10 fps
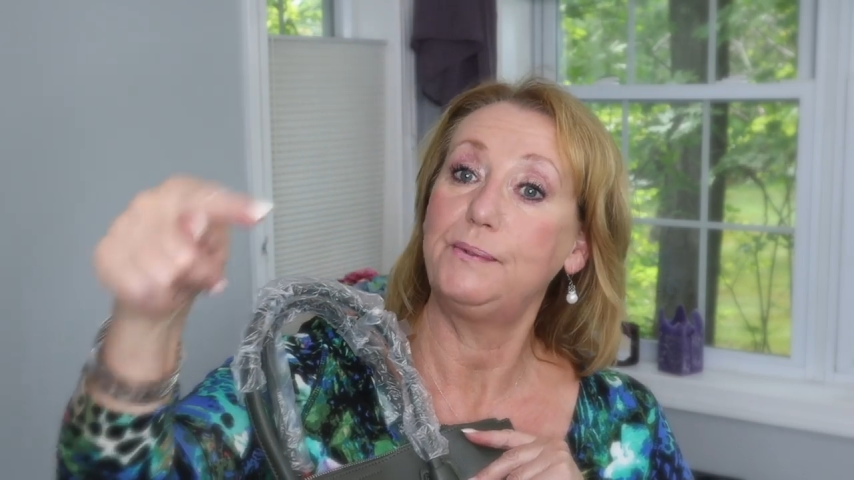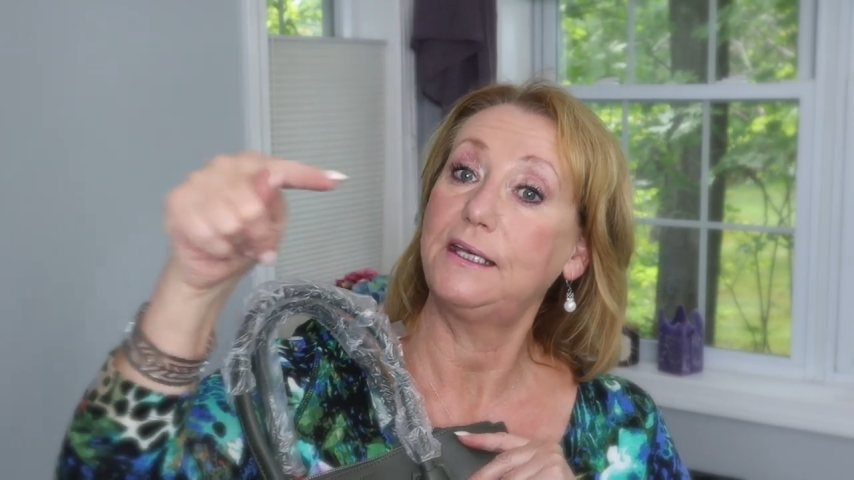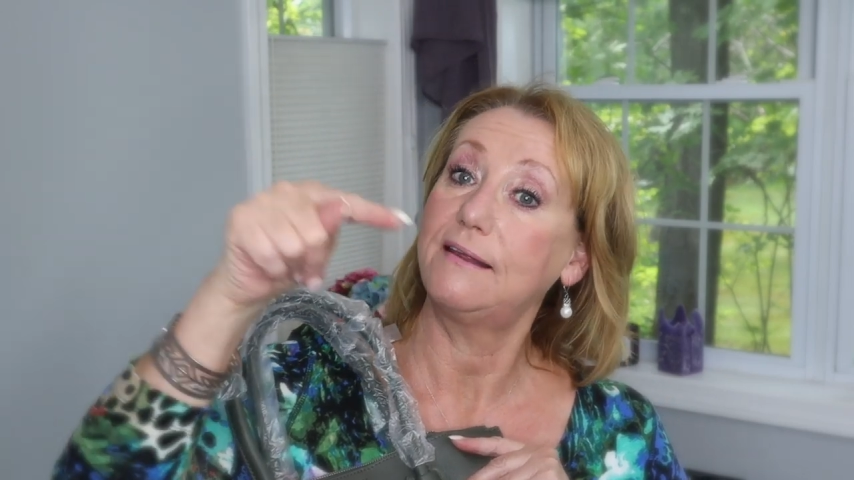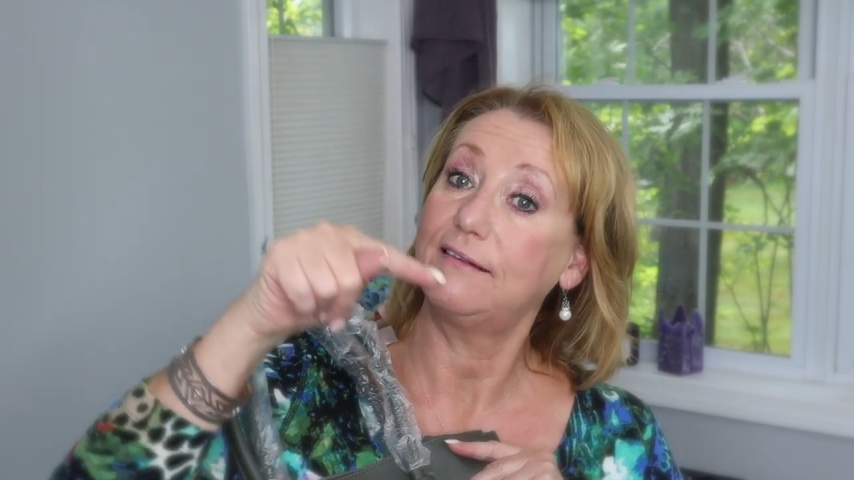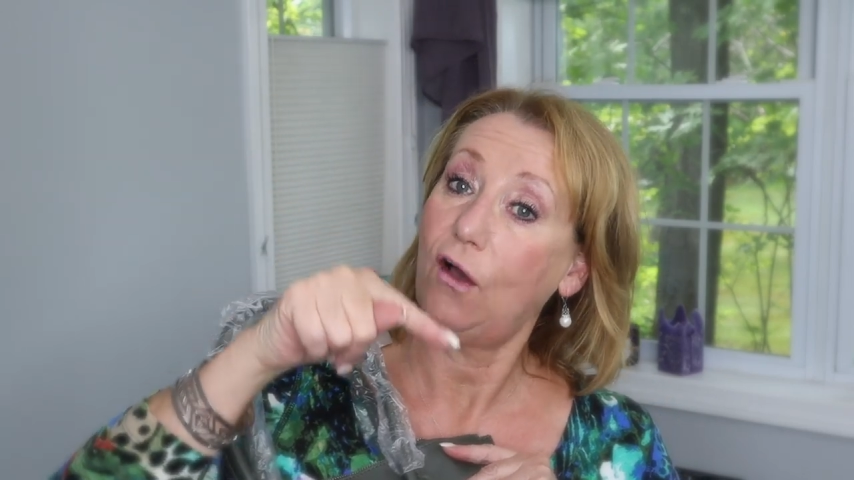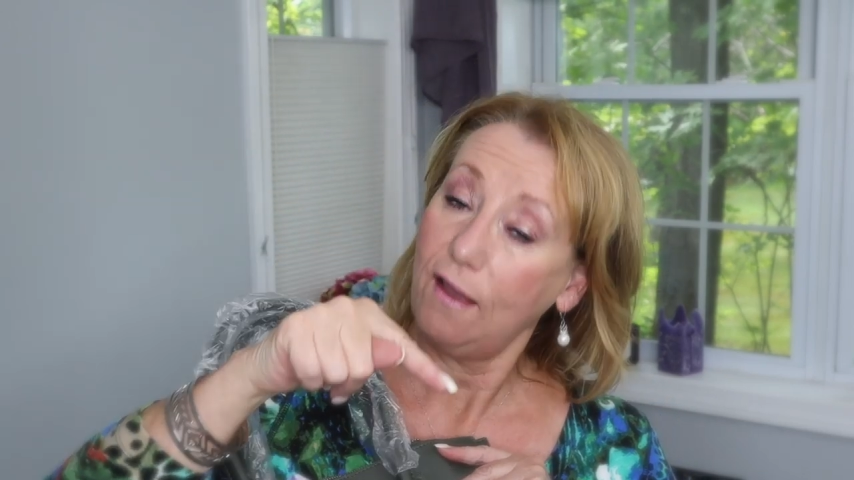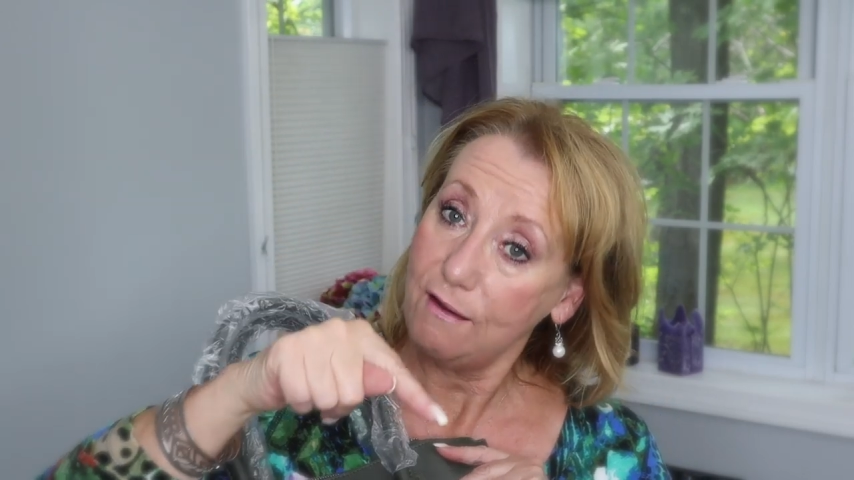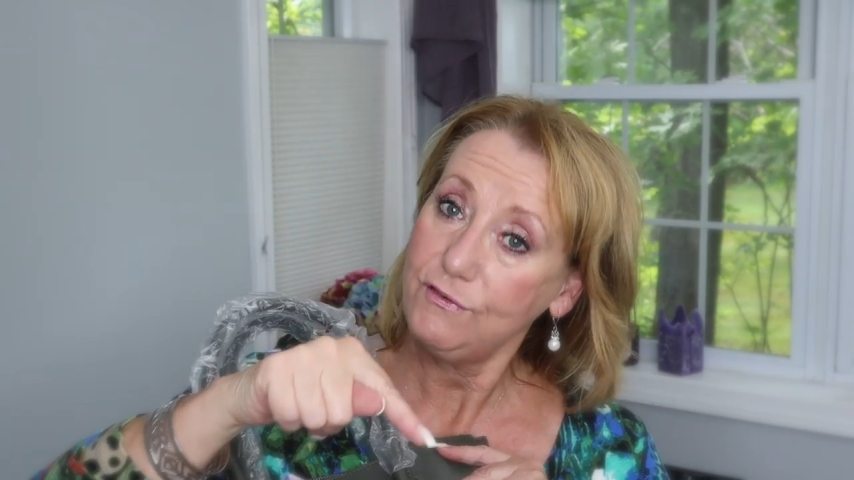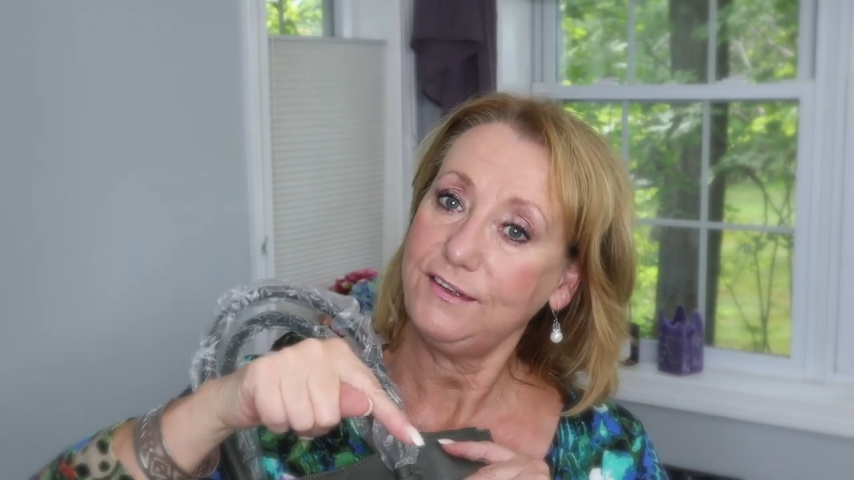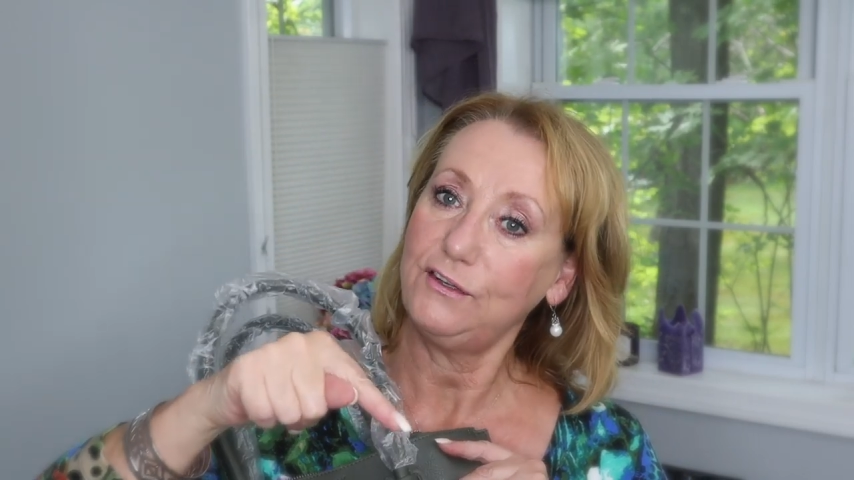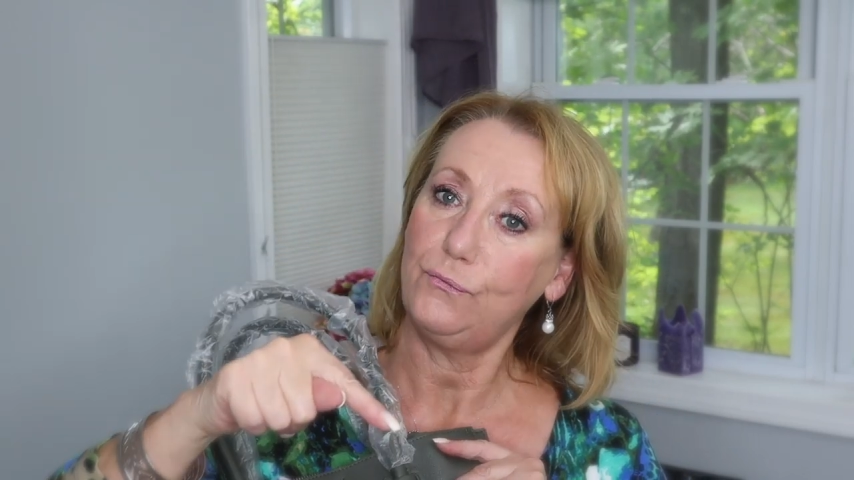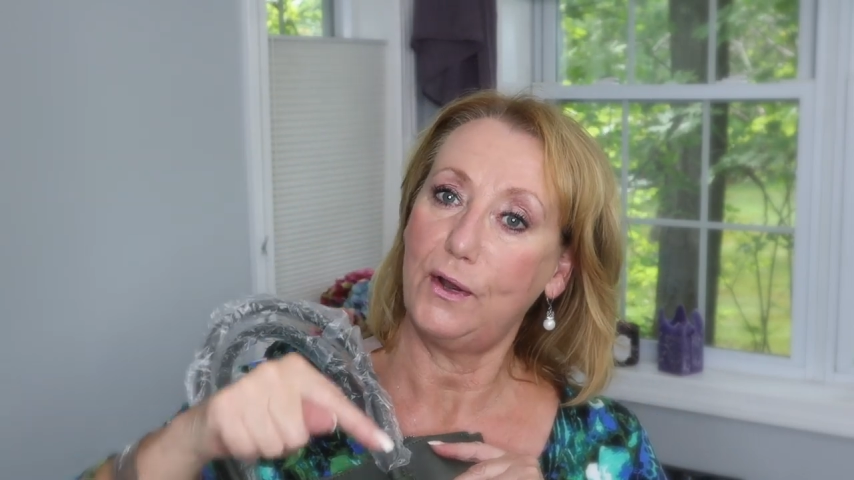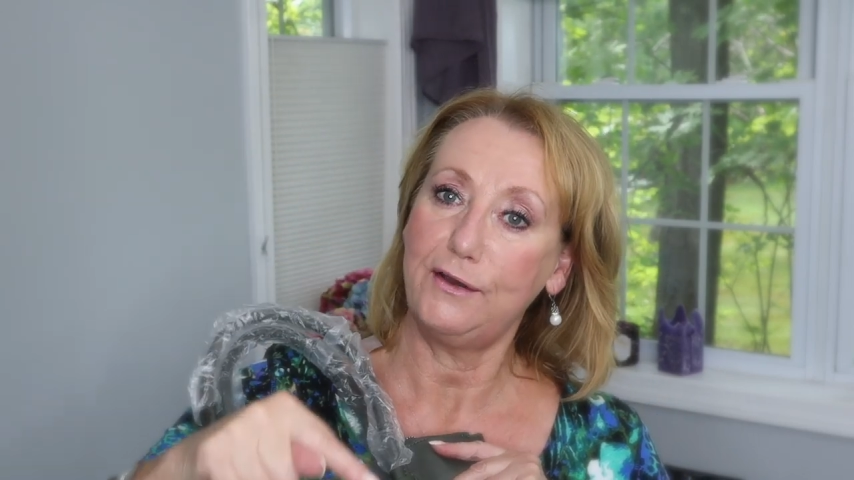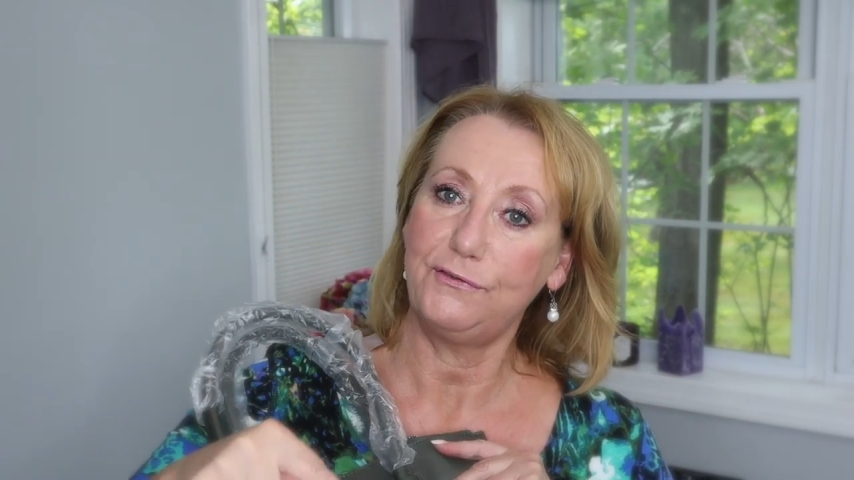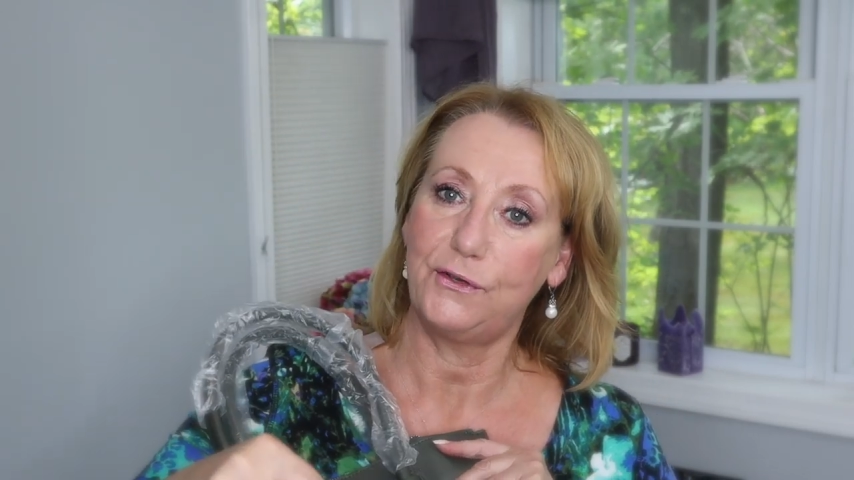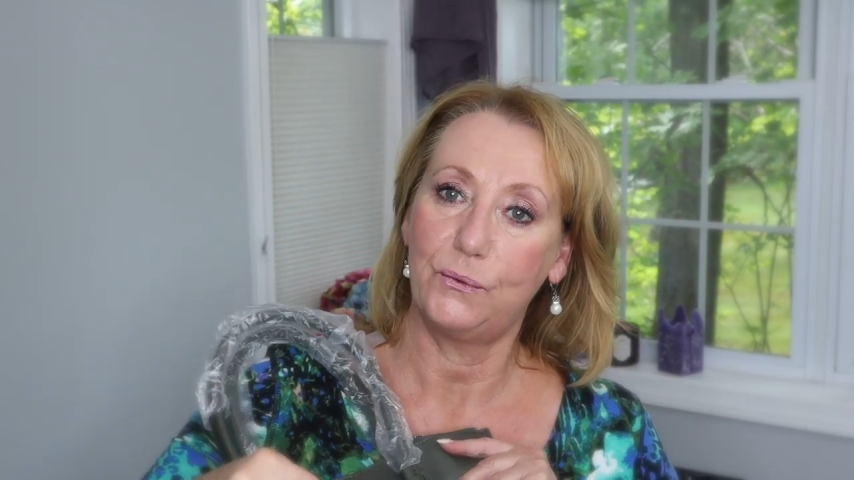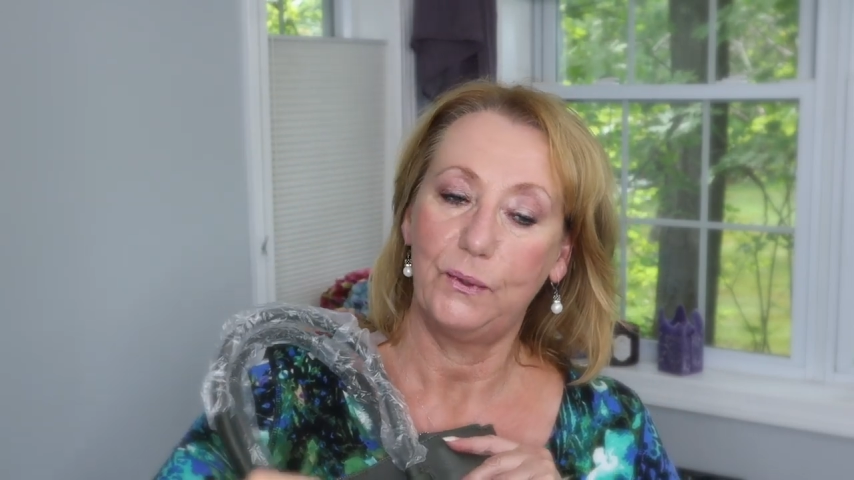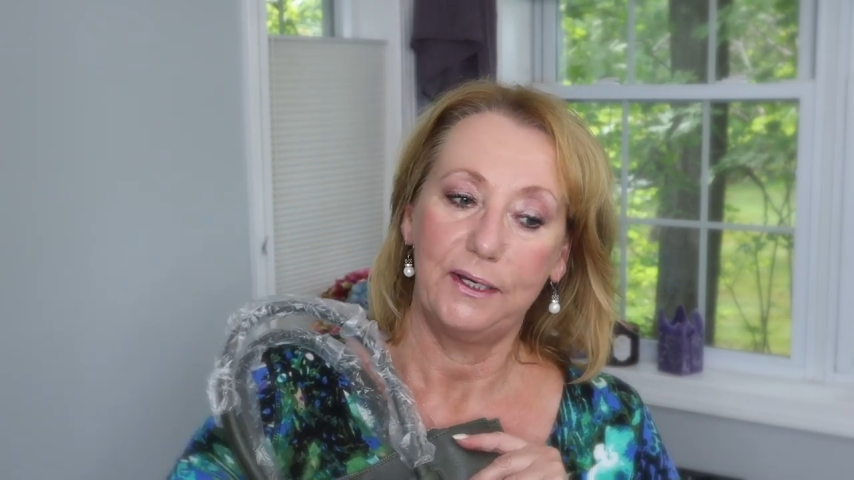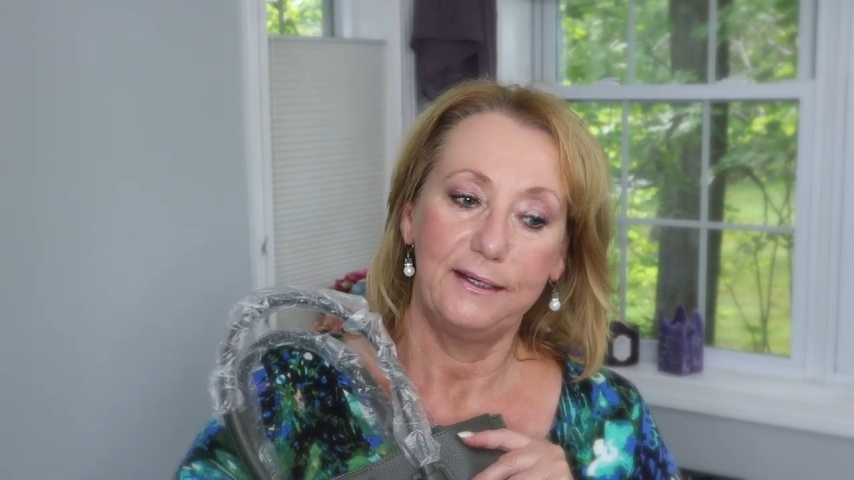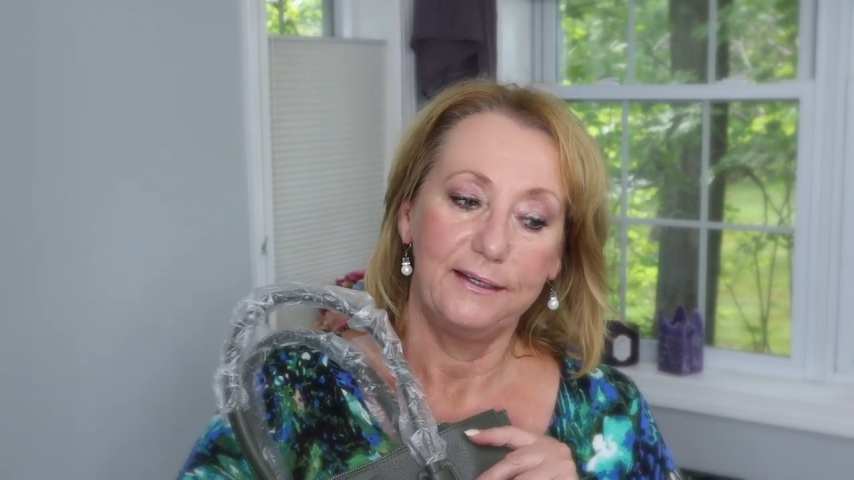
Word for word: because every single one of you